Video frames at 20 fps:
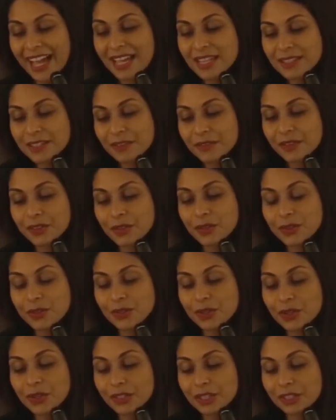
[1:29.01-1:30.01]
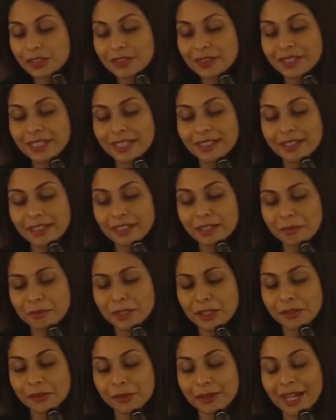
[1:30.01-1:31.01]
as if the circulating
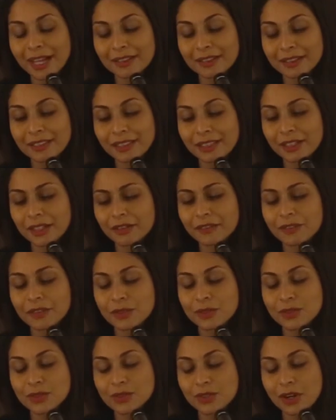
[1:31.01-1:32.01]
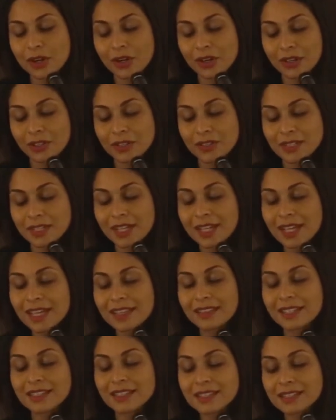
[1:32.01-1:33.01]
minerality of the stars
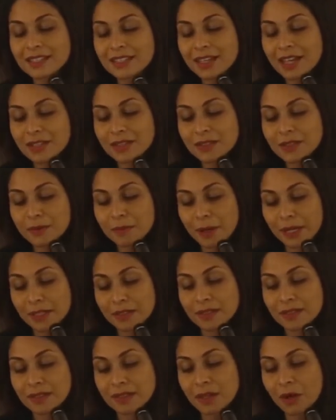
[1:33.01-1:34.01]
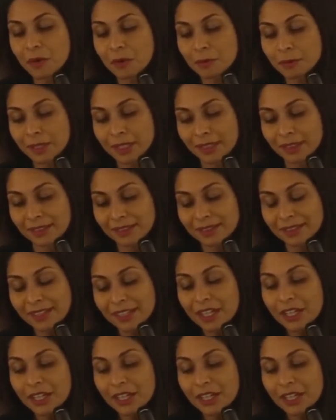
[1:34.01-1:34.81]
that studs my soma